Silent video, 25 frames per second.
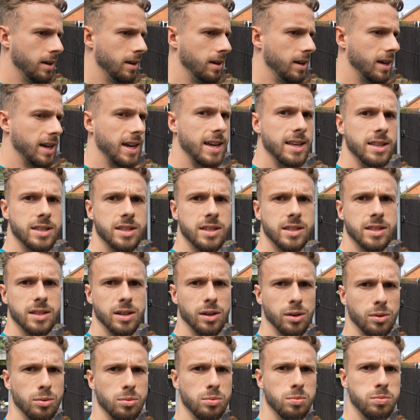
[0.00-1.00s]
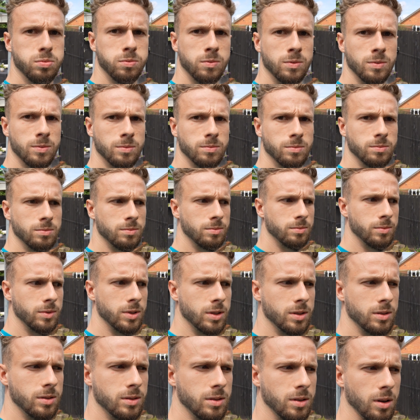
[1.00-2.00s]
it's all
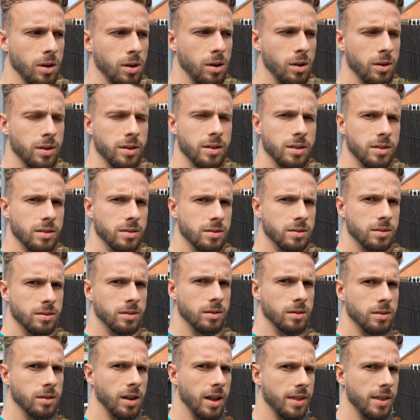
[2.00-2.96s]
gone, I